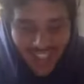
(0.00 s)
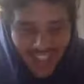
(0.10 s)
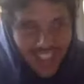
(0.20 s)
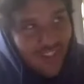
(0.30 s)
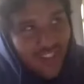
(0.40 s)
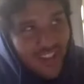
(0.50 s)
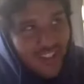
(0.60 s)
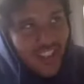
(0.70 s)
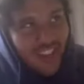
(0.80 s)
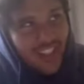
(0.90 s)
Seven,
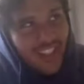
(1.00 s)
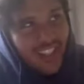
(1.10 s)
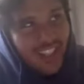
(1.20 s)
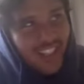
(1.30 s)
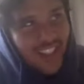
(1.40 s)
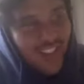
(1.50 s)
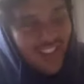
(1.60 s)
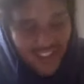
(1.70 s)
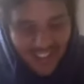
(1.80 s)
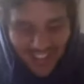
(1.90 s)
six, seven
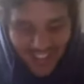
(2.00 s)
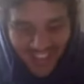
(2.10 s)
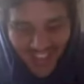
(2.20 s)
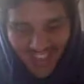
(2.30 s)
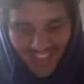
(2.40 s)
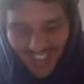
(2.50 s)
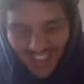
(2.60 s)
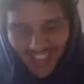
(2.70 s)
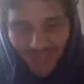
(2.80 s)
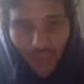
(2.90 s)
years.
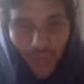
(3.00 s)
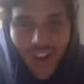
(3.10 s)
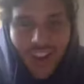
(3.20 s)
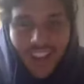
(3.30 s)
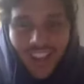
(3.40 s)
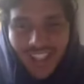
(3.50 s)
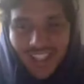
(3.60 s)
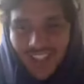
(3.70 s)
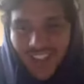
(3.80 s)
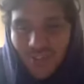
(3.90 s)
Just prolonging it.
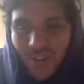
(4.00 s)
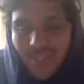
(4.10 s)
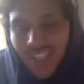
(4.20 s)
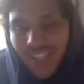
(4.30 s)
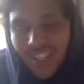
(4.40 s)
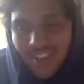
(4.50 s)
So that's why I'm taking this